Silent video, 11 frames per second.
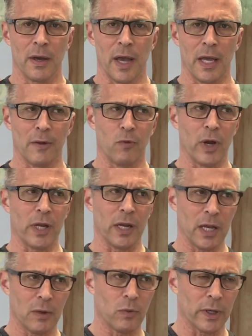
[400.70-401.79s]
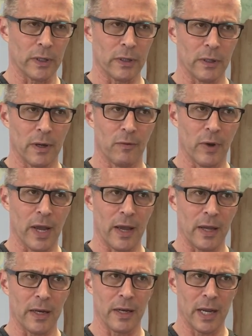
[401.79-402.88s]
and if we need
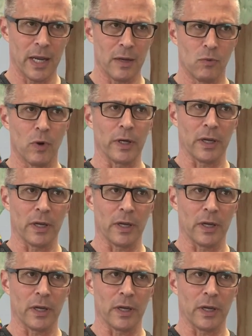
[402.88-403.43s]
what